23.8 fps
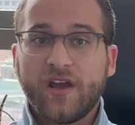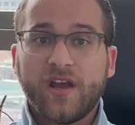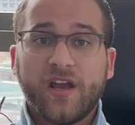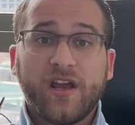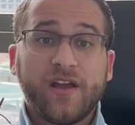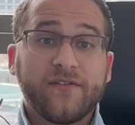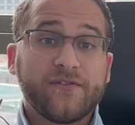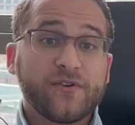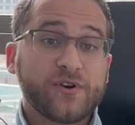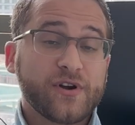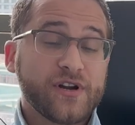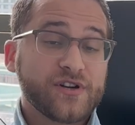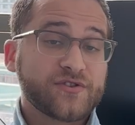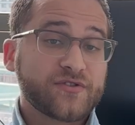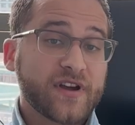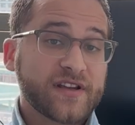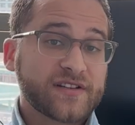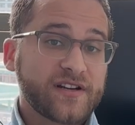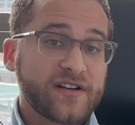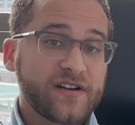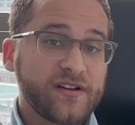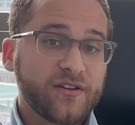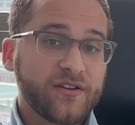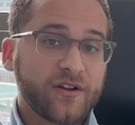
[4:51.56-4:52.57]
If you're
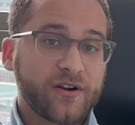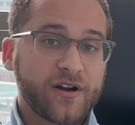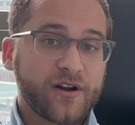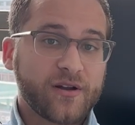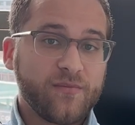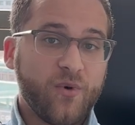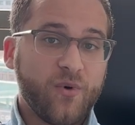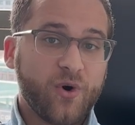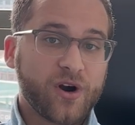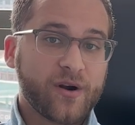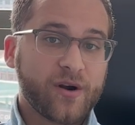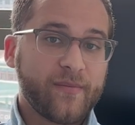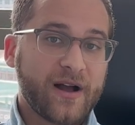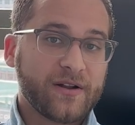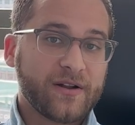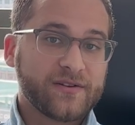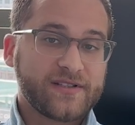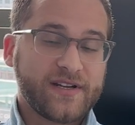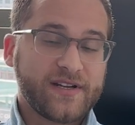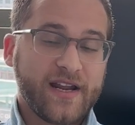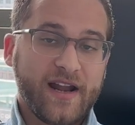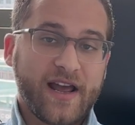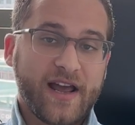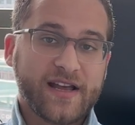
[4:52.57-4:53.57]
interested in learning more about
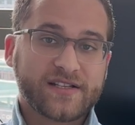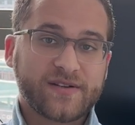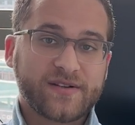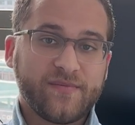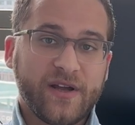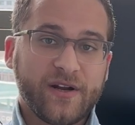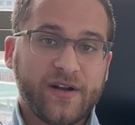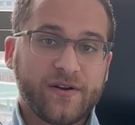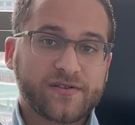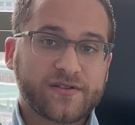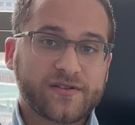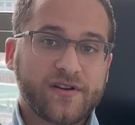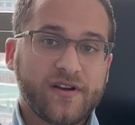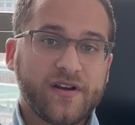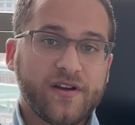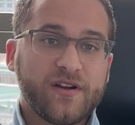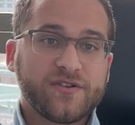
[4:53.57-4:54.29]
state estimators,